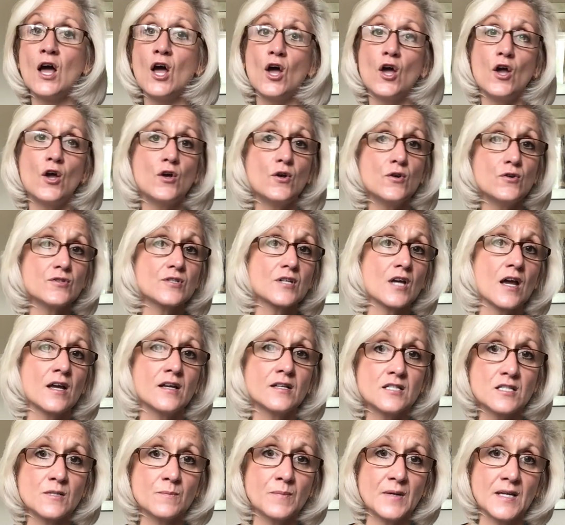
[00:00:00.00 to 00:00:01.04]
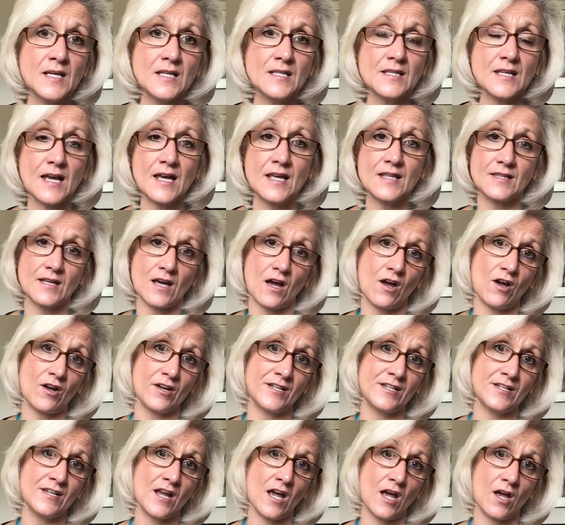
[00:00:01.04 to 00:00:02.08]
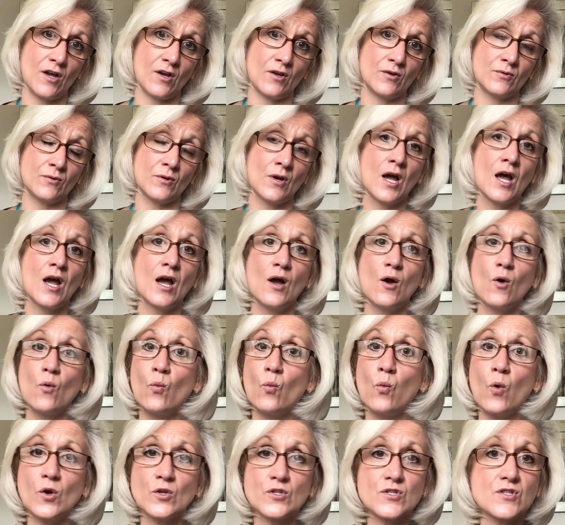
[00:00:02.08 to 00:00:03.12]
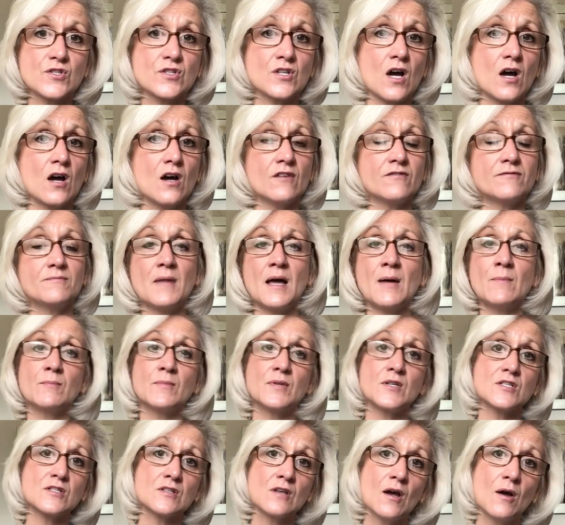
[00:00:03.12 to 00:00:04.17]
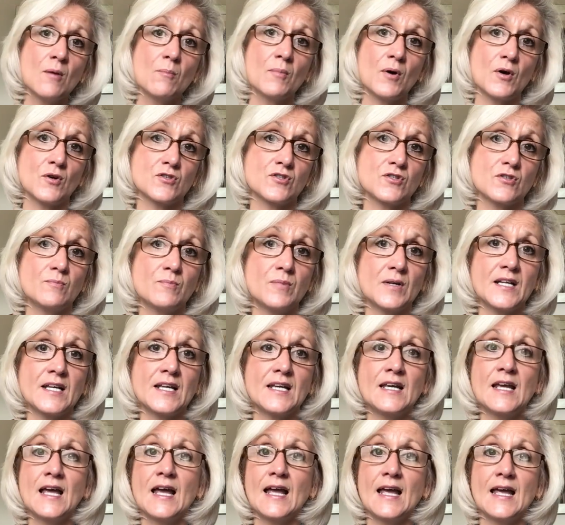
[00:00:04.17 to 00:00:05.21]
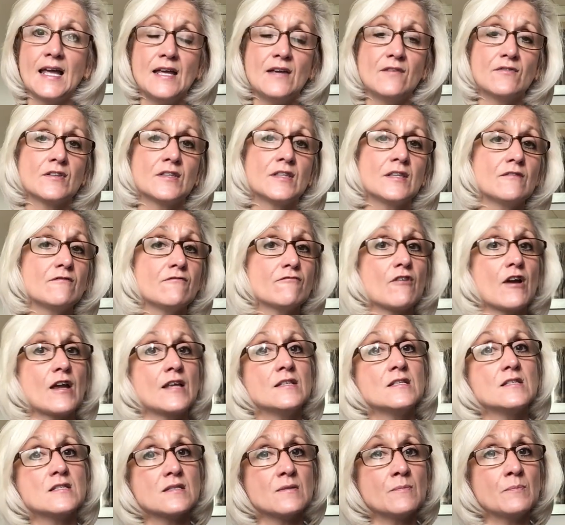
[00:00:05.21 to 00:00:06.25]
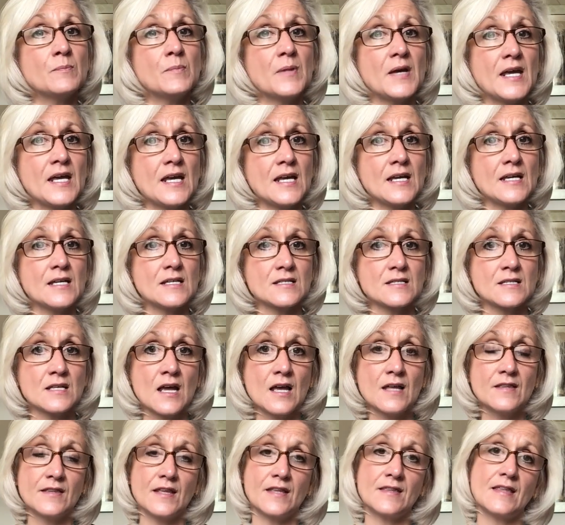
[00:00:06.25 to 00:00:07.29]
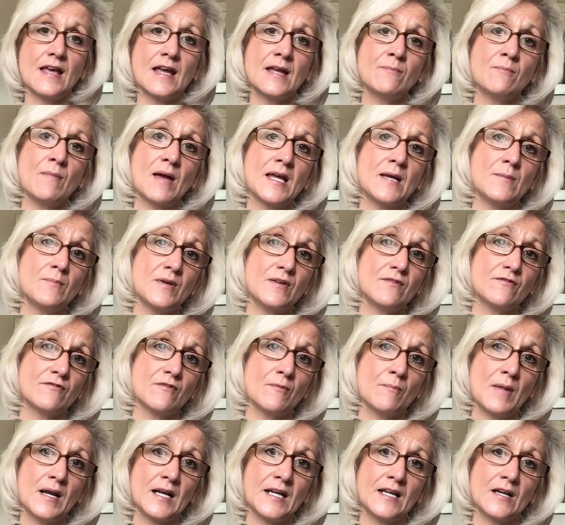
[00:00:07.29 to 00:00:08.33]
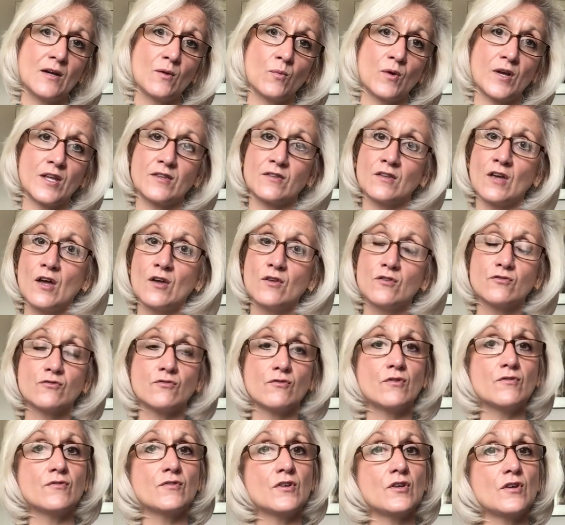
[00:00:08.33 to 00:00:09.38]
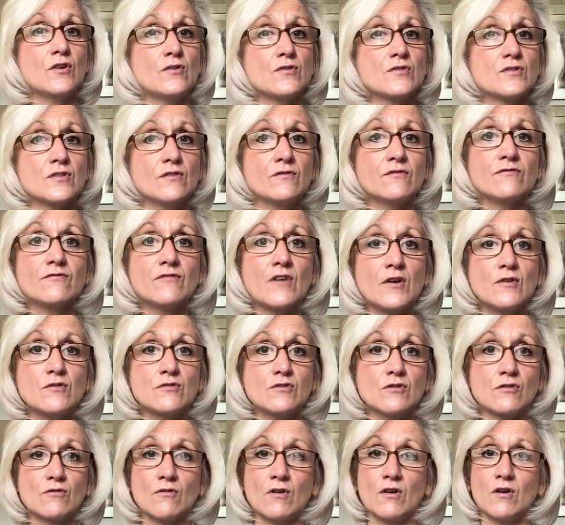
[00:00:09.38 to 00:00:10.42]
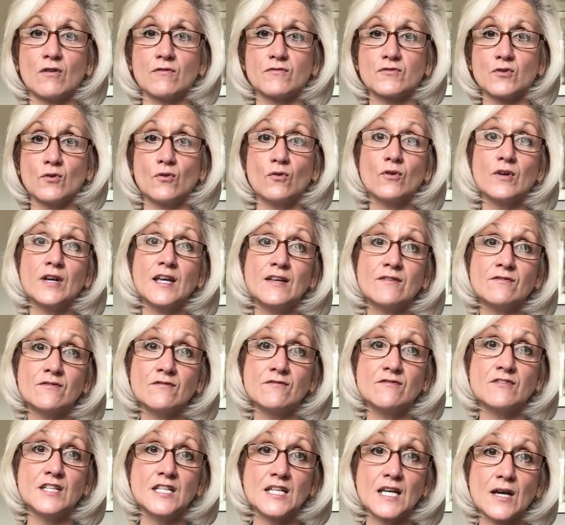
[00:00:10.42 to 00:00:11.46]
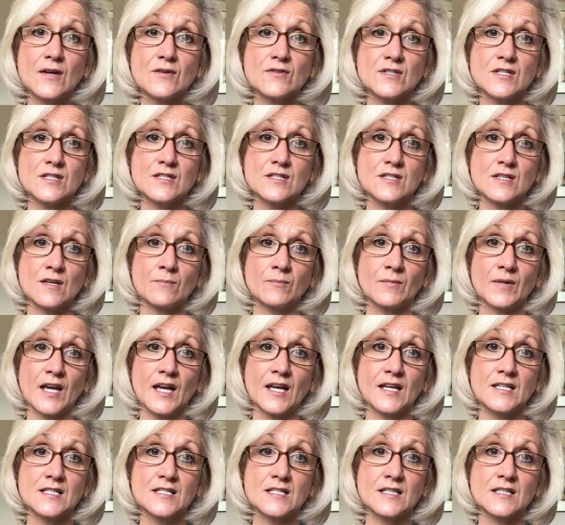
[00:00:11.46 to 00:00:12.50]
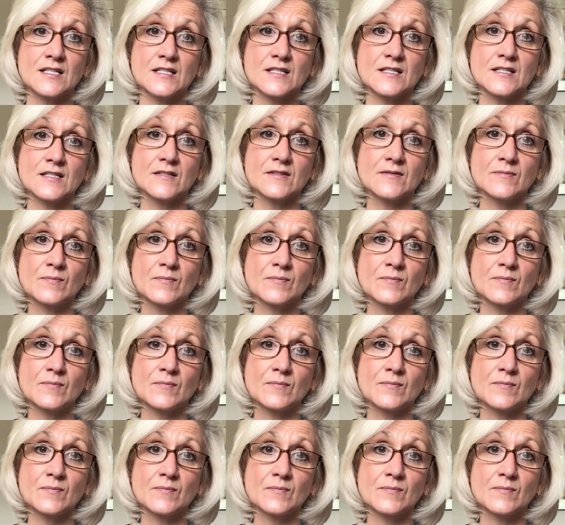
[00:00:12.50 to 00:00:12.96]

who's going to be there that I know, what staff members, possibly even friends and peers that they may be familiar with through the use of photographs or even videos in some cases.